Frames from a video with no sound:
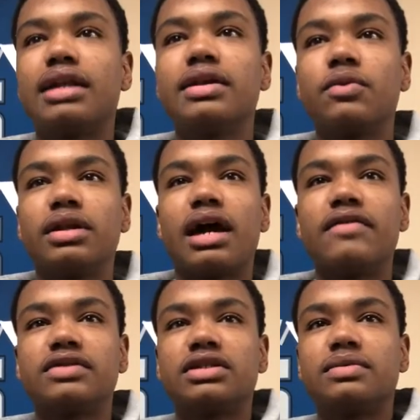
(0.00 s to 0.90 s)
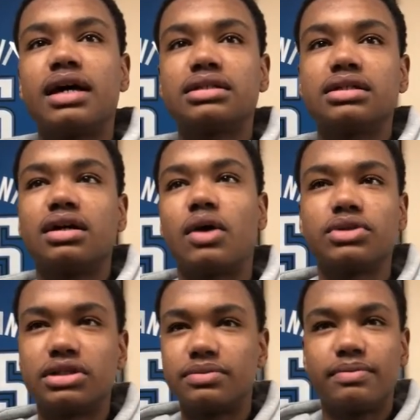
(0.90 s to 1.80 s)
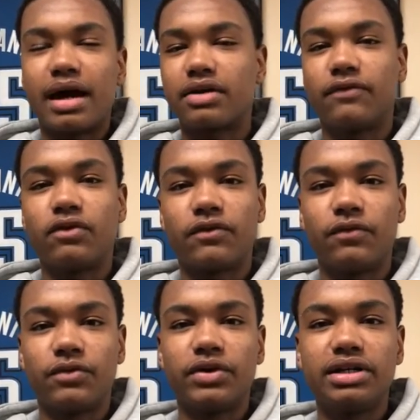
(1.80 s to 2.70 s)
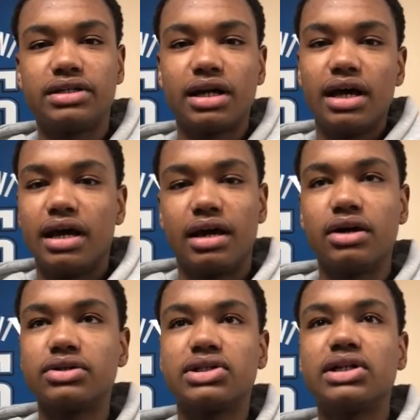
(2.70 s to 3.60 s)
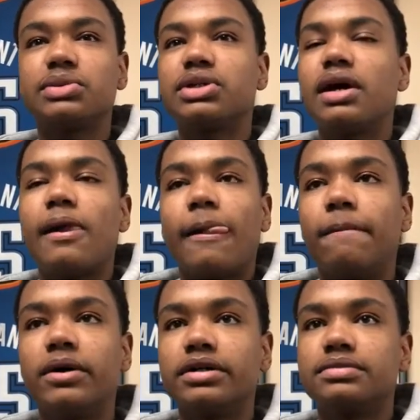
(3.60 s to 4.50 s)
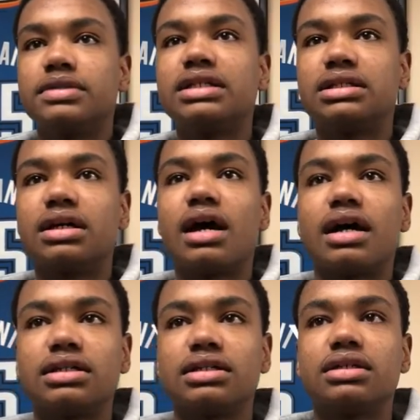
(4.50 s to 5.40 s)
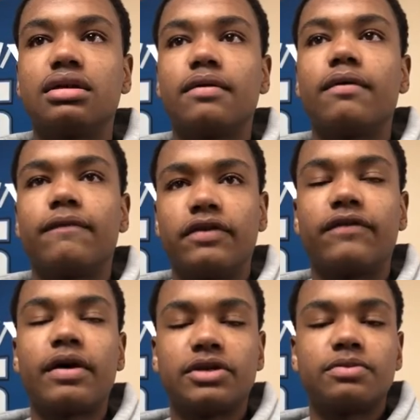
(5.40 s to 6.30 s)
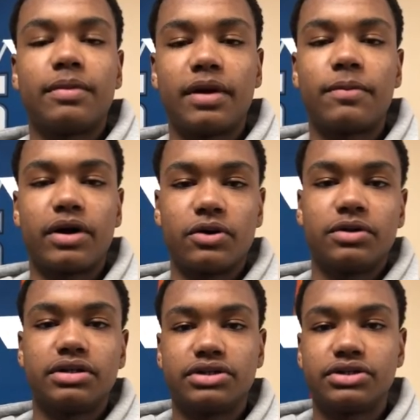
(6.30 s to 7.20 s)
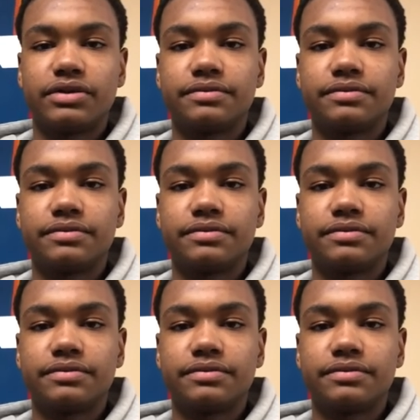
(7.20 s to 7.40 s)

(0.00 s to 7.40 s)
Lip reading: I didn't really have a team last year. I was just back and forth with Reach and other teams. But this year, the family is my main priority this year.